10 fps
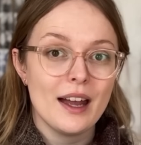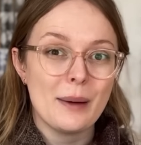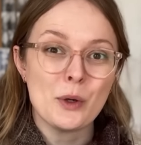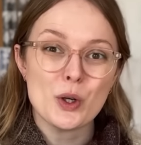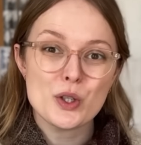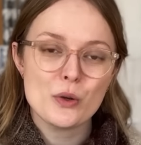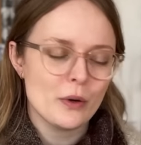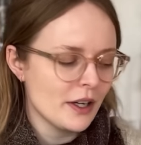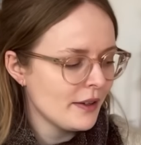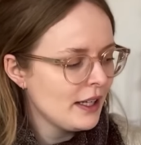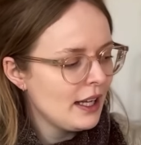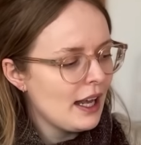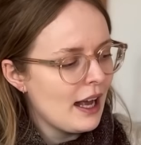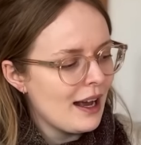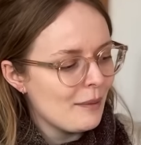I'm not sure,
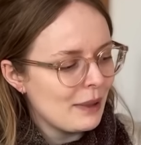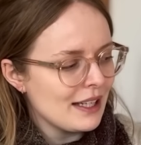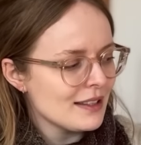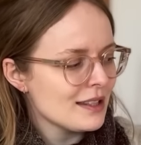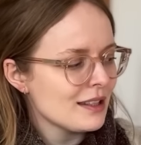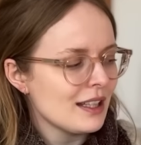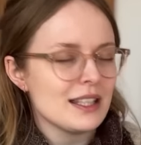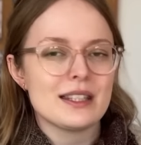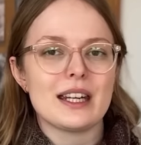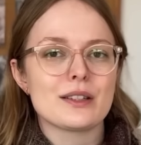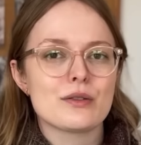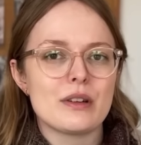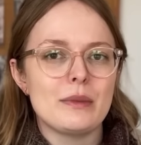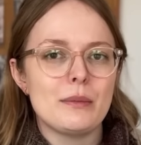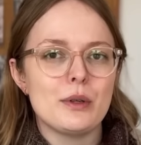but it's
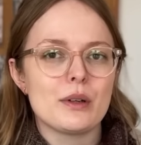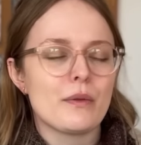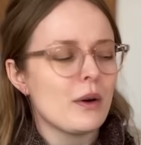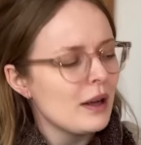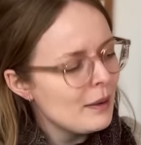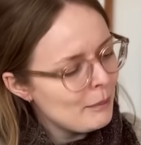extremely beautiful.